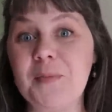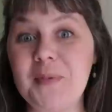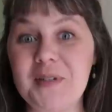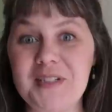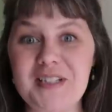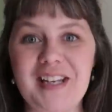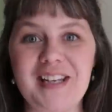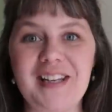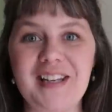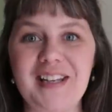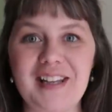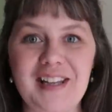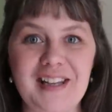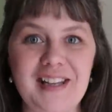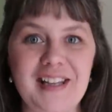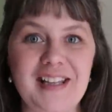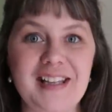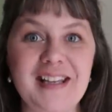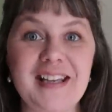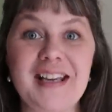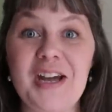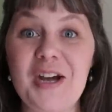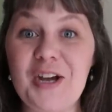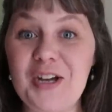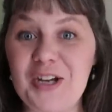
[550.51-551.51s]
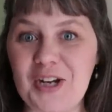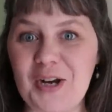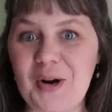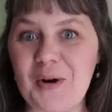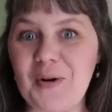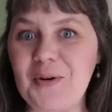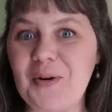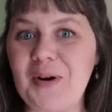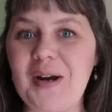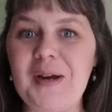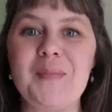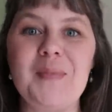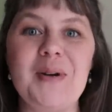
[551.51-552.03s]
particularly, you know,
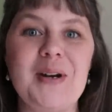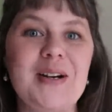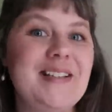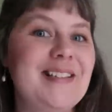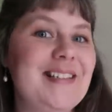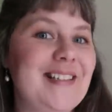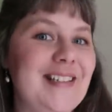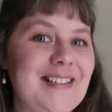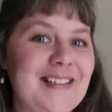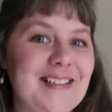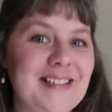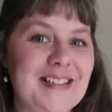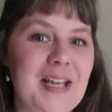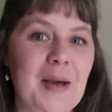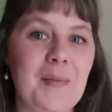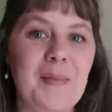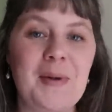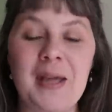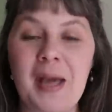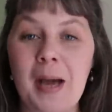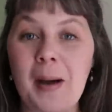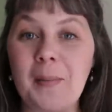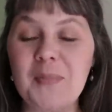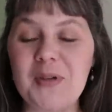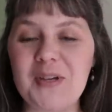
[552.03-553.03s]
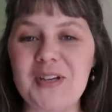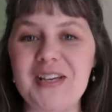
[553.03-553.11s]
cranberry season's coming up.